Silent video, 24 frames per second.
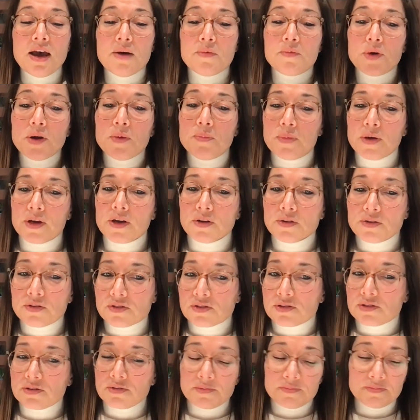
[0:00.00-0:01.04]
and we
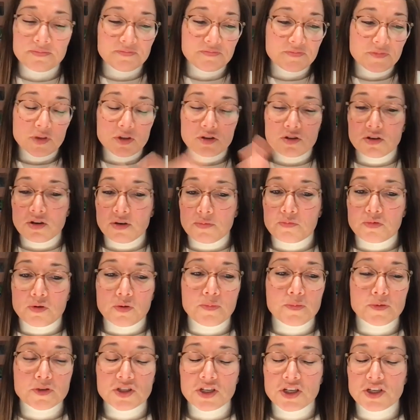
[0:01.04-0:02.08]
built the
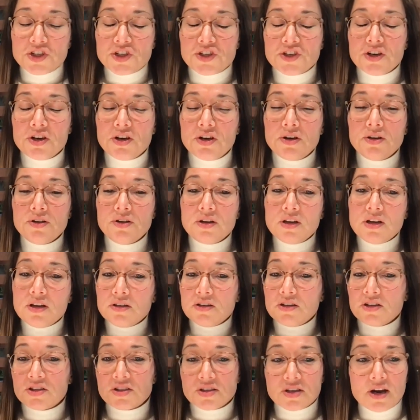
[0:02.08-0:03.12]
proposition
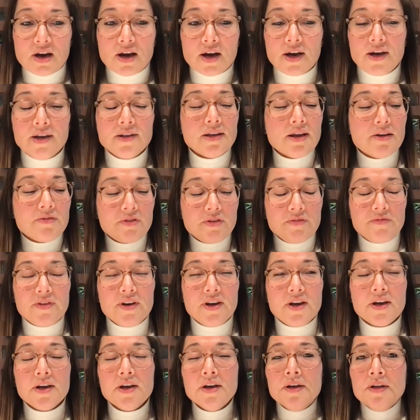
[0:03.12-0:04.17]
and the site,
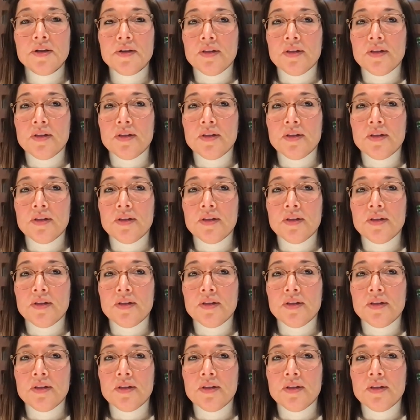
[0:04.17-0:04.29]
everything.